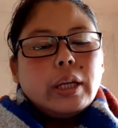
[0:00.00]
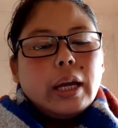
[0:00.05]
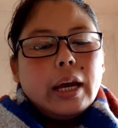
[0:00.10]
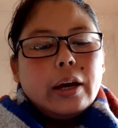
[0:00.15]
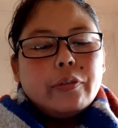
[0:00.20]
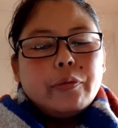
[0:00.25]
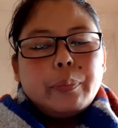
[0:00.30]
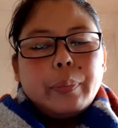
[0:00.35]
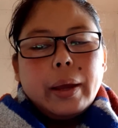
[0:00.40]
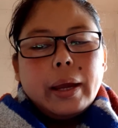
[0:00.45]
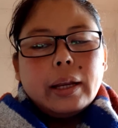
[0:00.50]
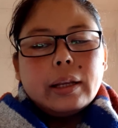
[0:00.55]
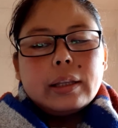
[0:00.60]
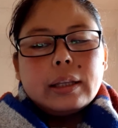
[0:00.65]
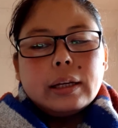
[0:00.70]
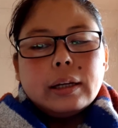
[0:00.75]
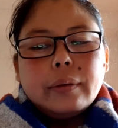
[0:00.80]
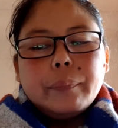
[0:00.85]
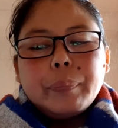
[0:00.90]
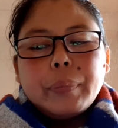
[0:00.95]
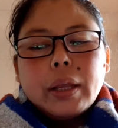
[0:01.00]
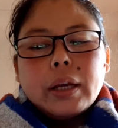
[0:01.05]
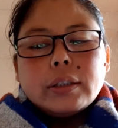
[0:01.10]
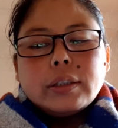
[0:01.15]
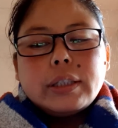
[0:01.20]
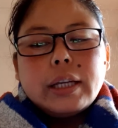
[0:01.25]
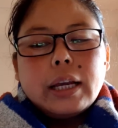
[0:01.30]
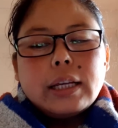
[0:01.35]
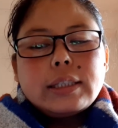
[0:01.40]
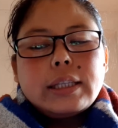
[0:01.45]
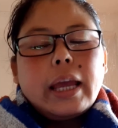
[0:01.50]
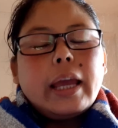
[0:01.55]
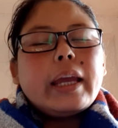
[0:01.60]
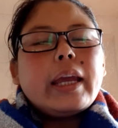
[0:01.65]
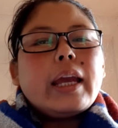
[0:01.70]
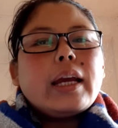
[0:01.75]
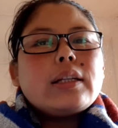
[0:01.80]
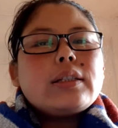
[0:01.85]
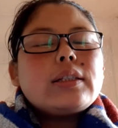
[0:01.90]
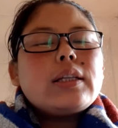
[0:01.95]
have backed the Czechs
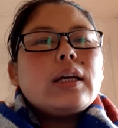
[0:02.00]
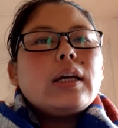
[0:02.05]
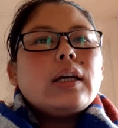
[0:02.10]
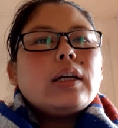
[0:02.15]
against